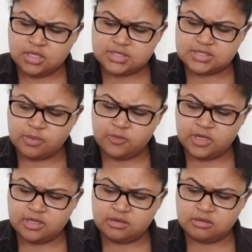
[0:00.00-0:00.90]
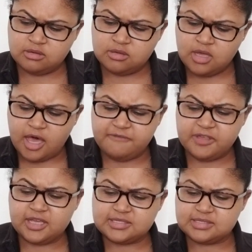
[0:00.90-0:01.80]
Someone, I
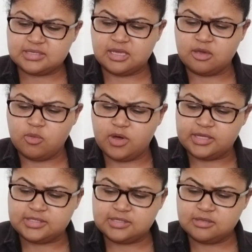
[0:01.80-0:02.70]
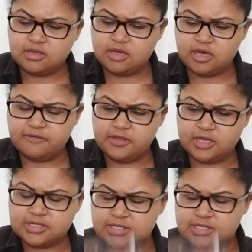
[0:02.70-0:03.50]
feel like it's this King of Wands. I feel like it's